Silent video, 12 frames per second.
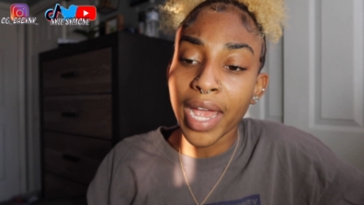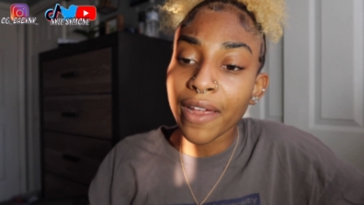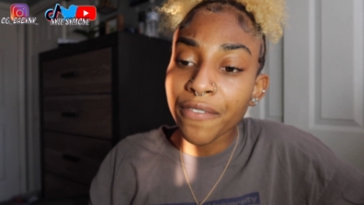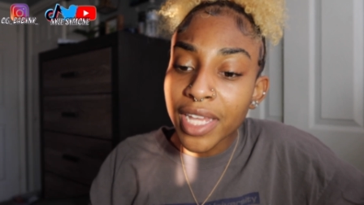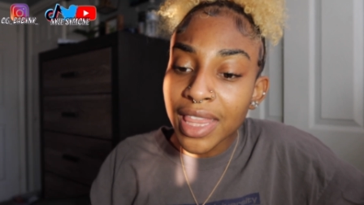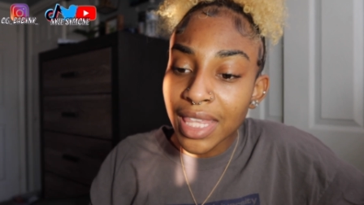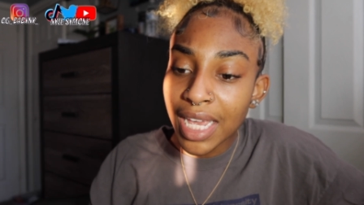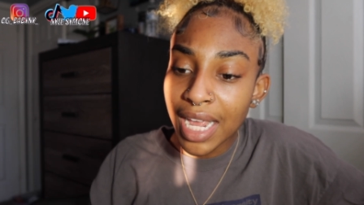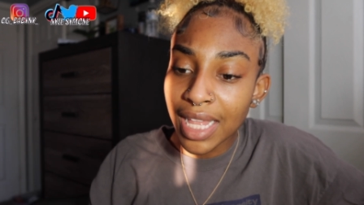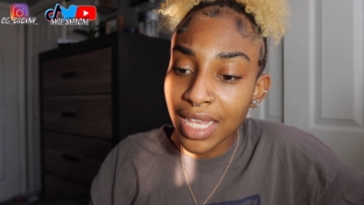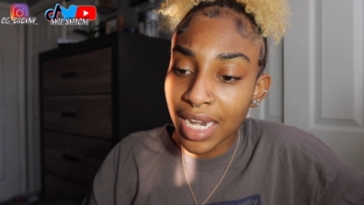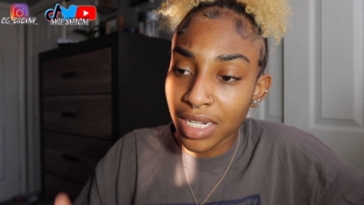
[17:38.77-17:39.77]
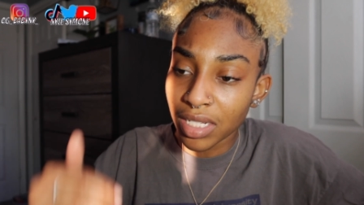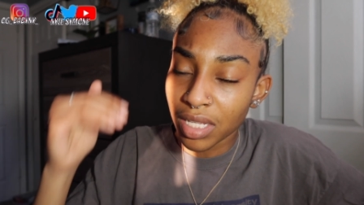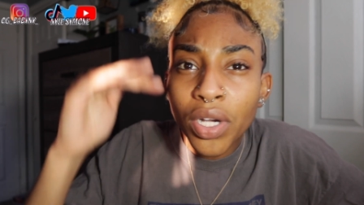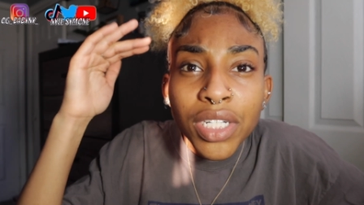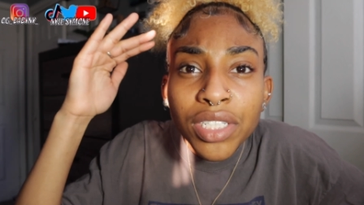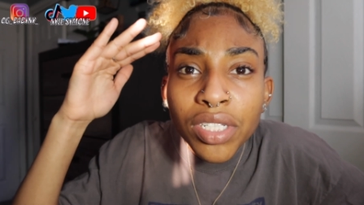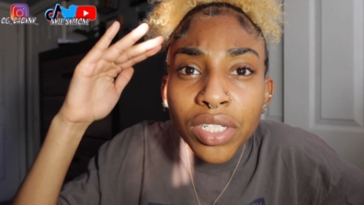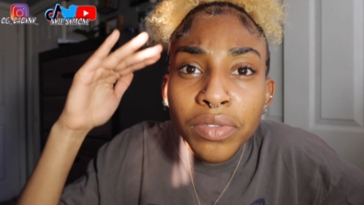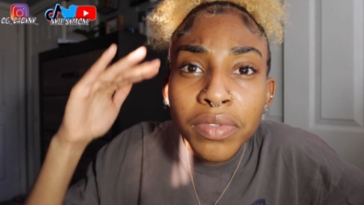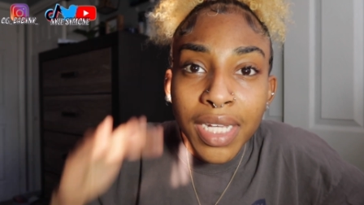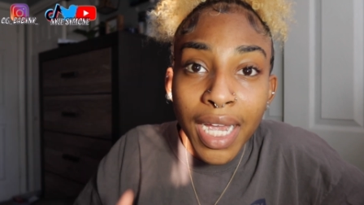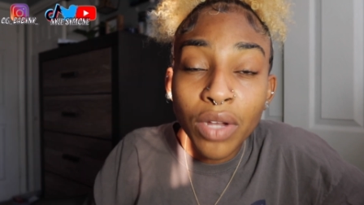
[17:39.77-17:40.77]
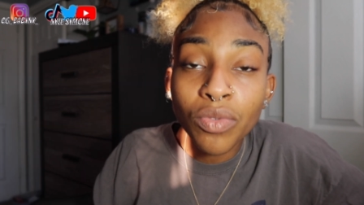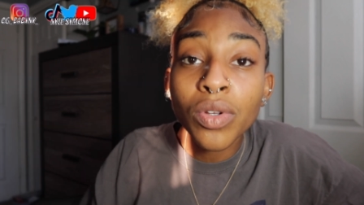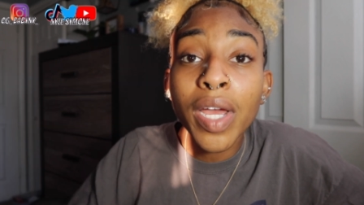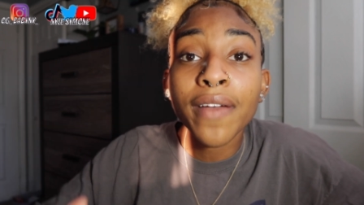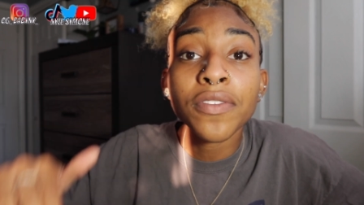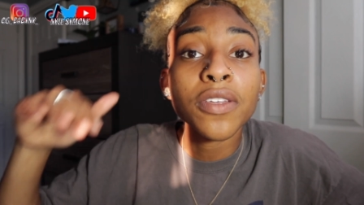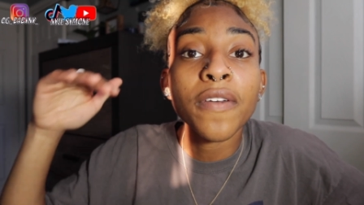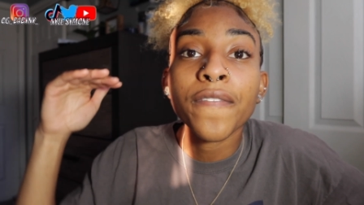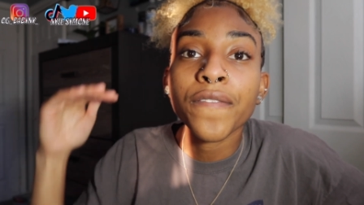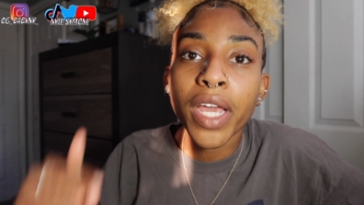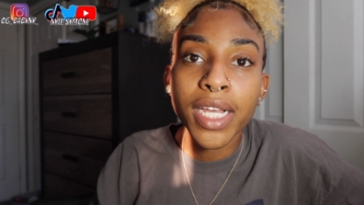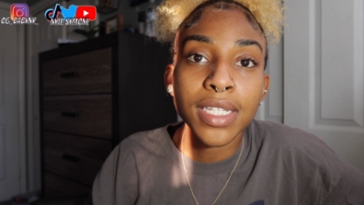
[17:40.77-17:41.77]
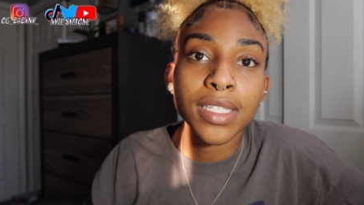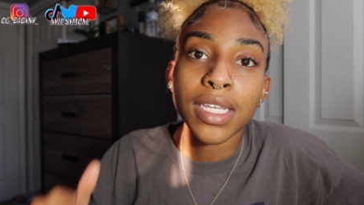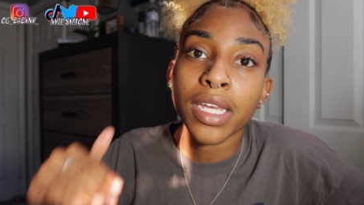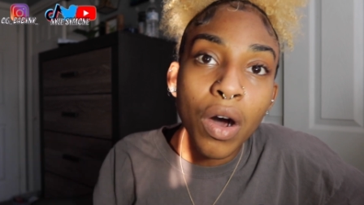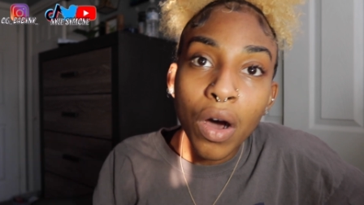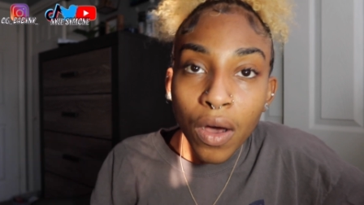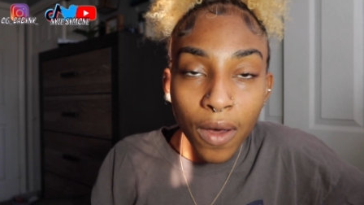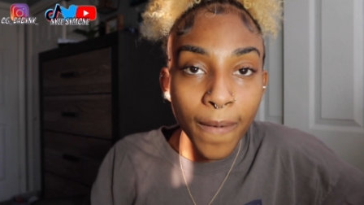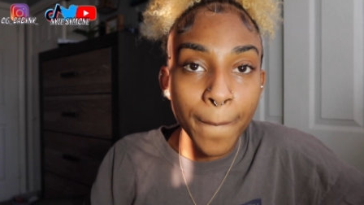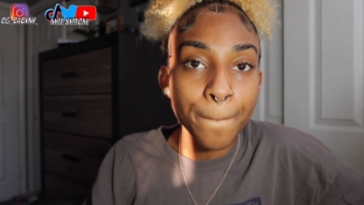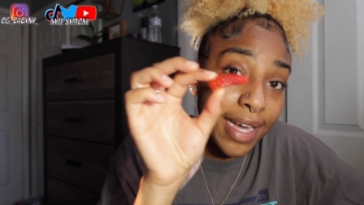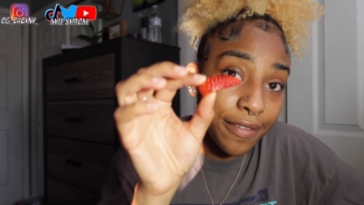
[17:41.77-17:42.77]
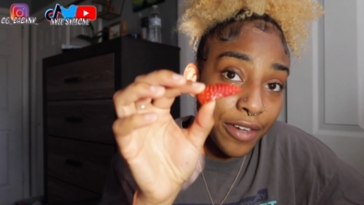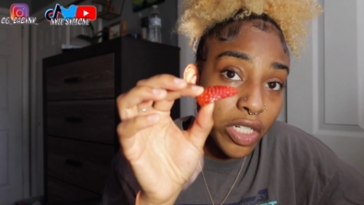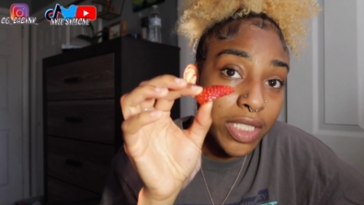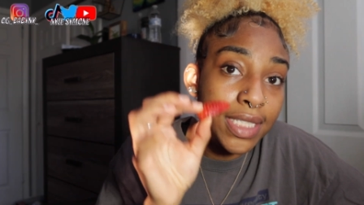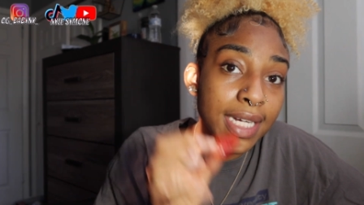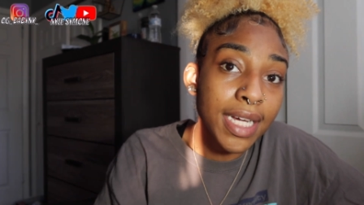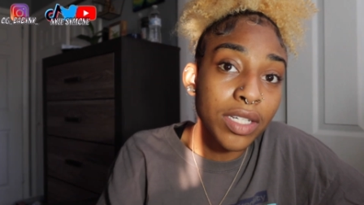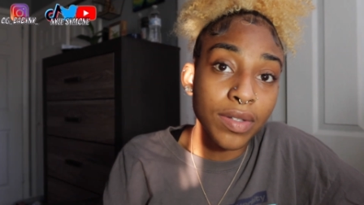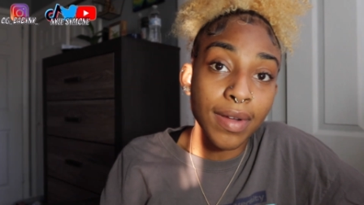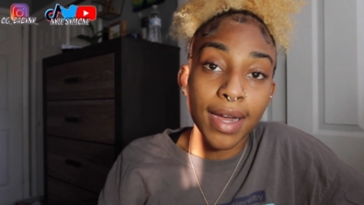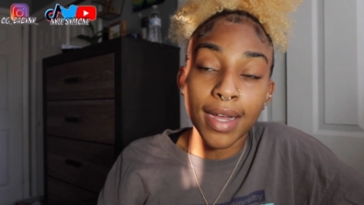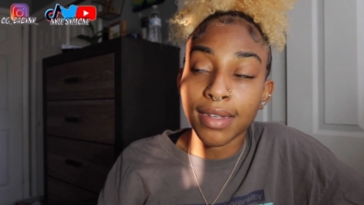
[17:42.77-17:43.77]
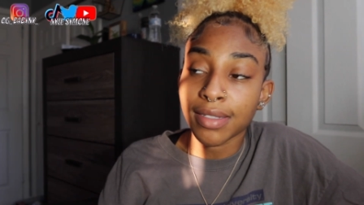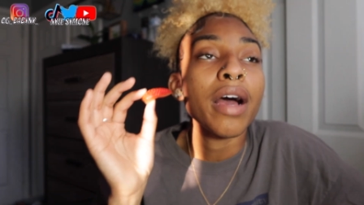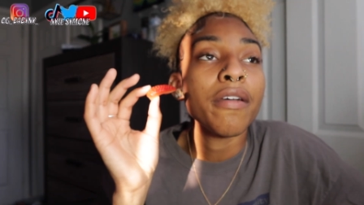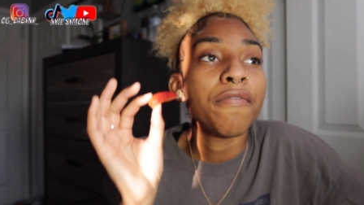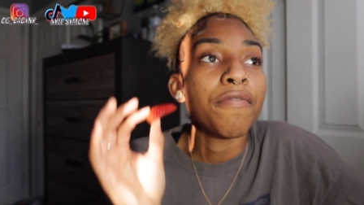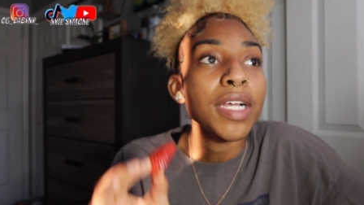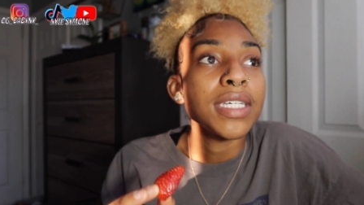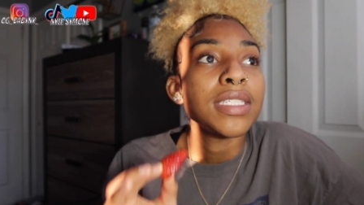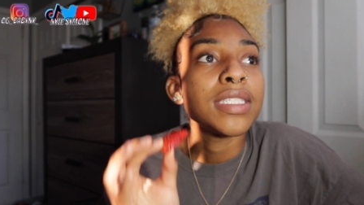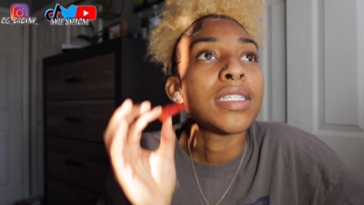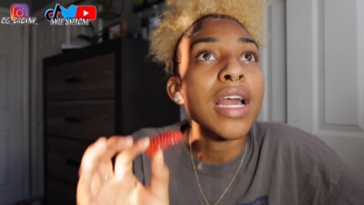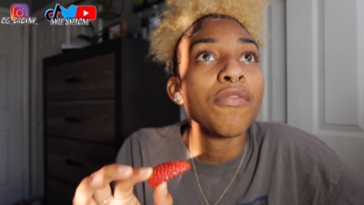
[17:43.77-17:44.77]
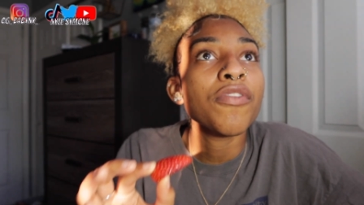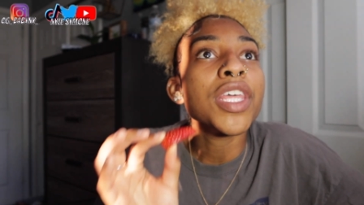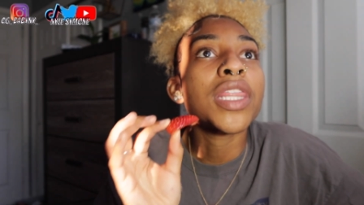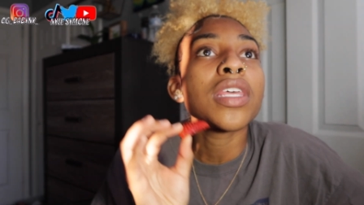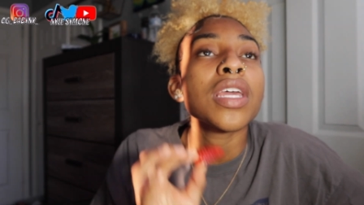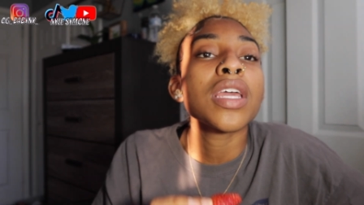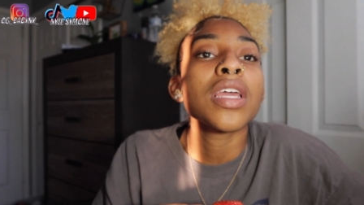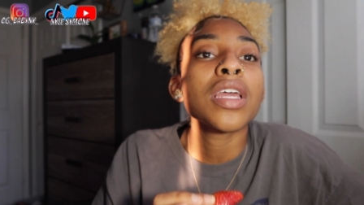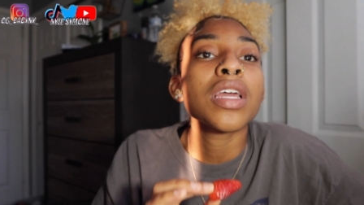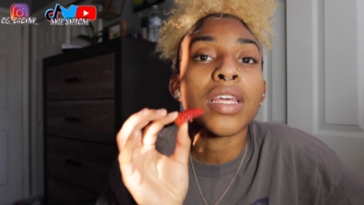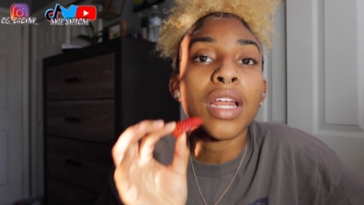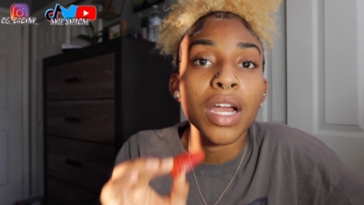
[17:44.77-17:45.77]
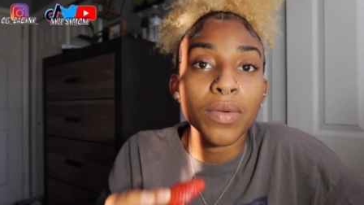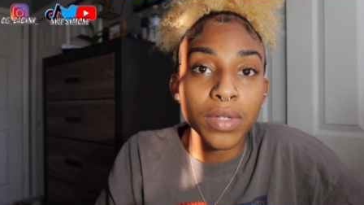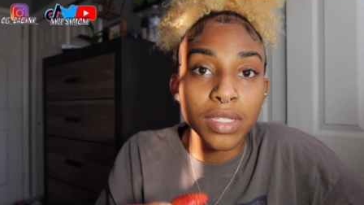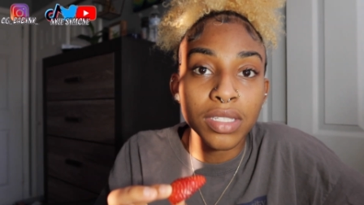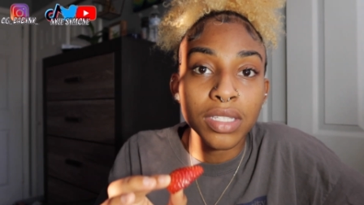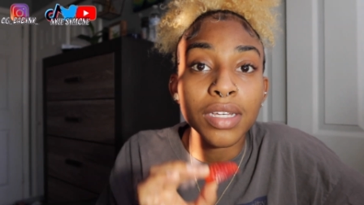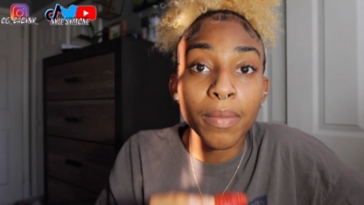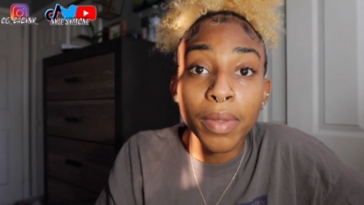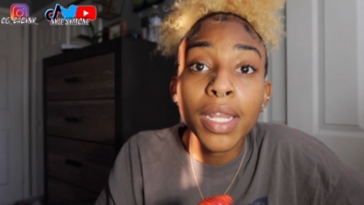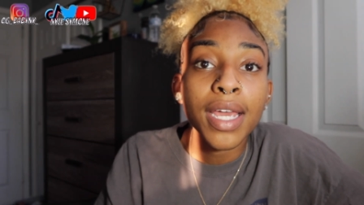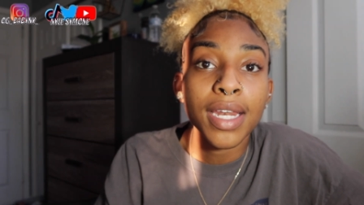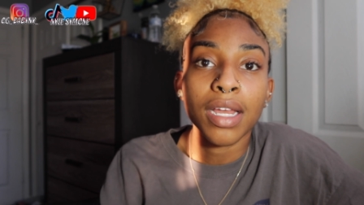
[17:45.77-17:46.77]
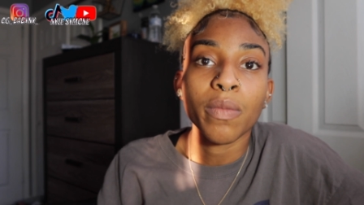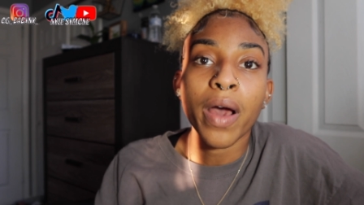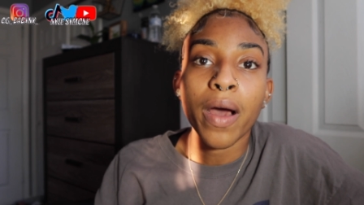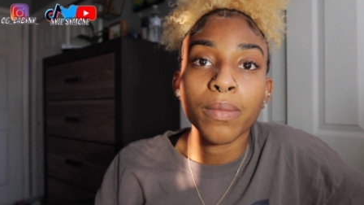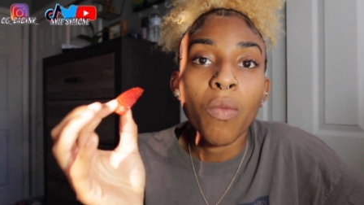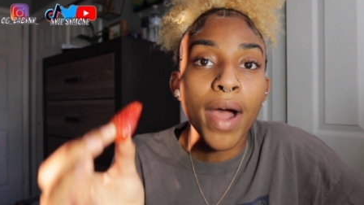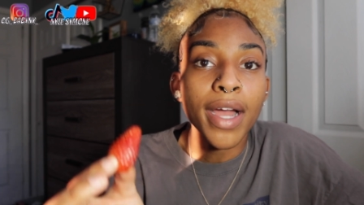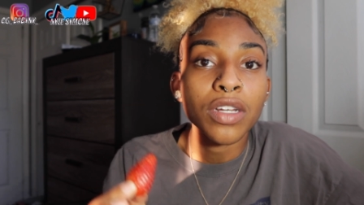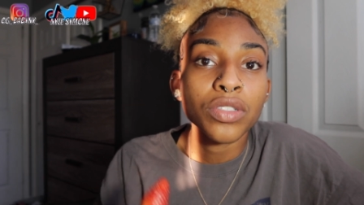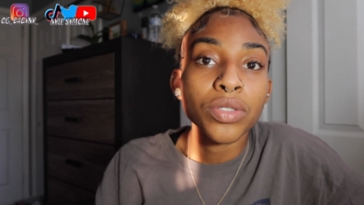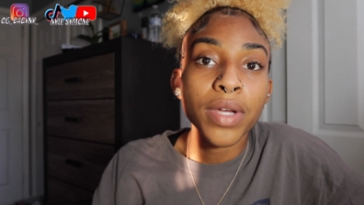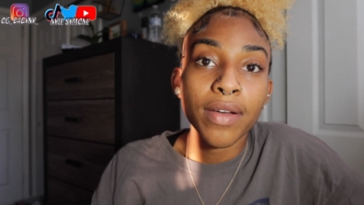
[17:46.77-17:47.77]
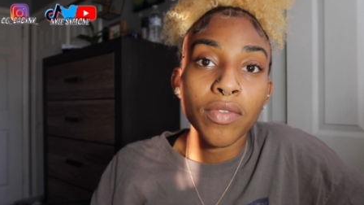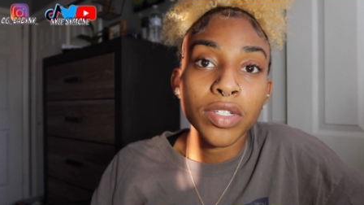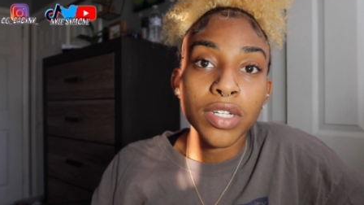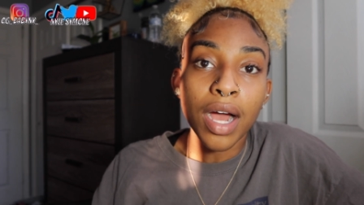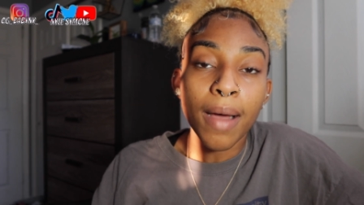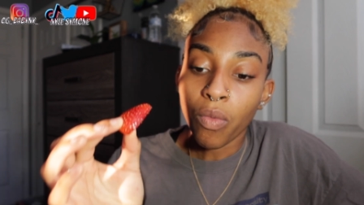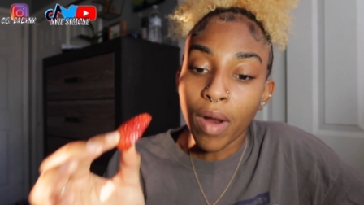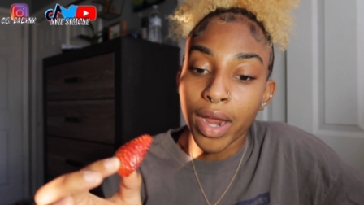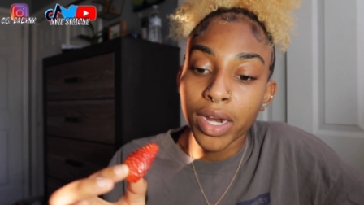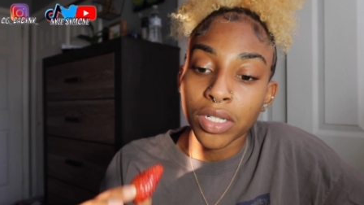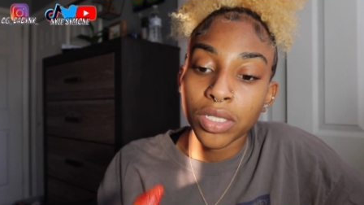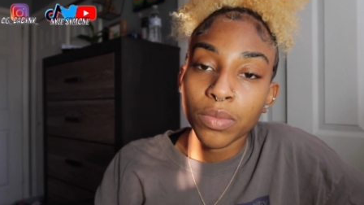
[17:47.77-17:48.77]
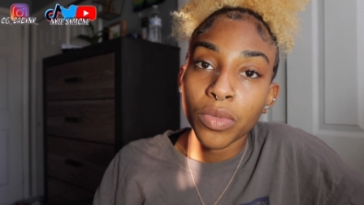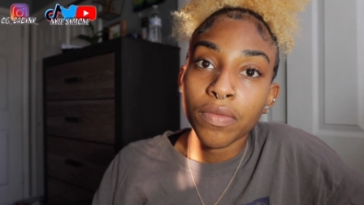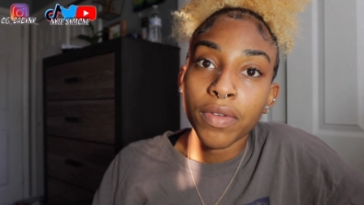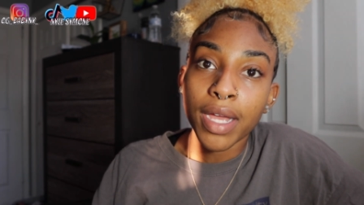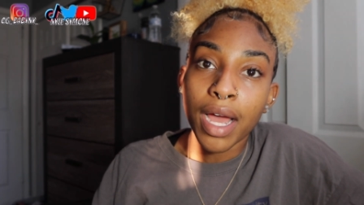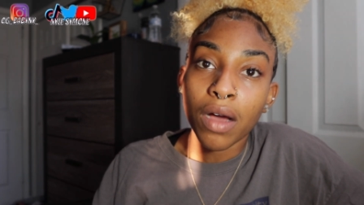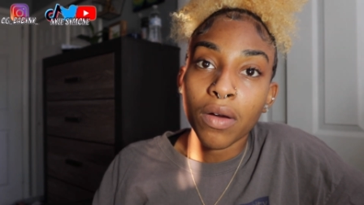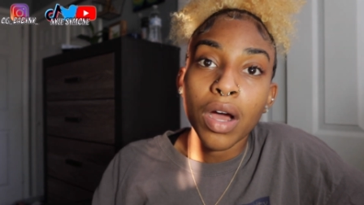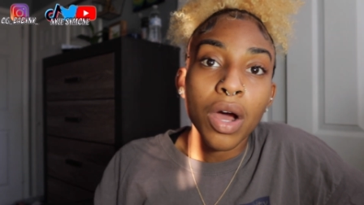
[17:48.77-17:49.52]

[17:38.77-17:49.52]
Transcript: Everything that is pushing you down, you have to face it all. That very day, you guys, I faced everything that I was complaining about. Why don't you have a job? Why aren't you moving out?